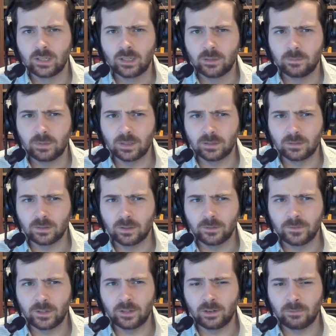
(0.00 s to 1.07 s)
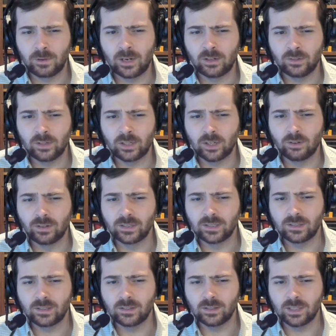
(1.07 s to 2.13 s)
But you're very rarely going to
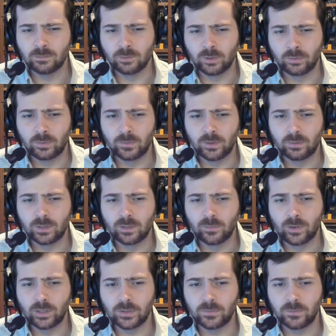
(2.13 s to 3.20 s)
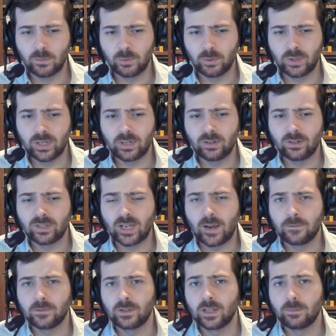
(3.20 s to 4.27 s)
see someone review a device 4 years
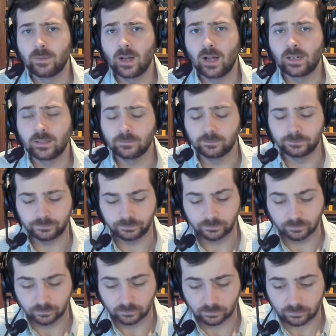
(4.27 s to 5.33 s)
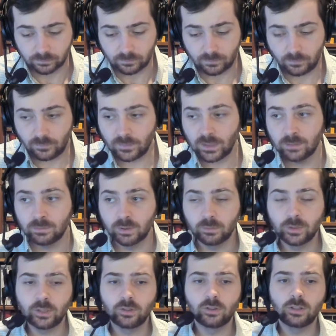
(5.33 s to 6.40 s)
after they bought it. But
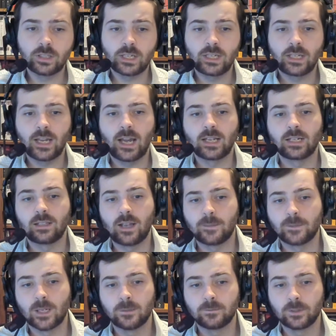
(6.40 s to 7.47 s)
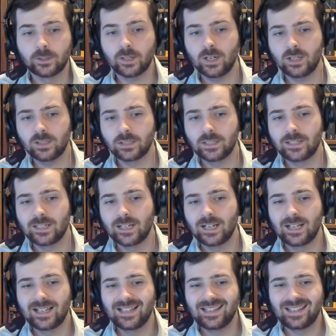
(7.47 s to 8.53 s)
when you're looking at a laptop for college,
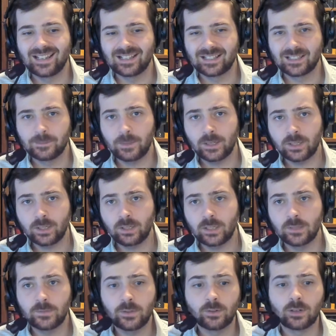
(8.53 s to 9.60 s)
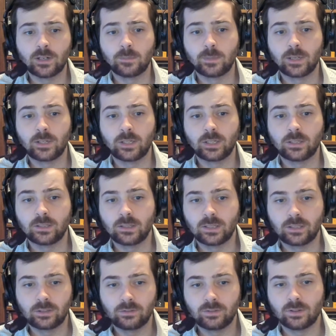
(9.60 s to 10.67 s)
especially if you're on a budget
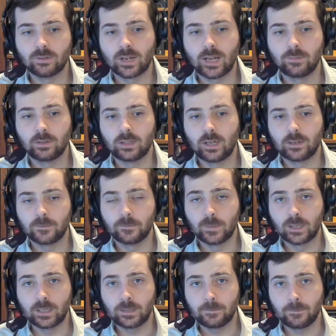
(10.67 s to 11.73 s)
and you don't have a lot of money,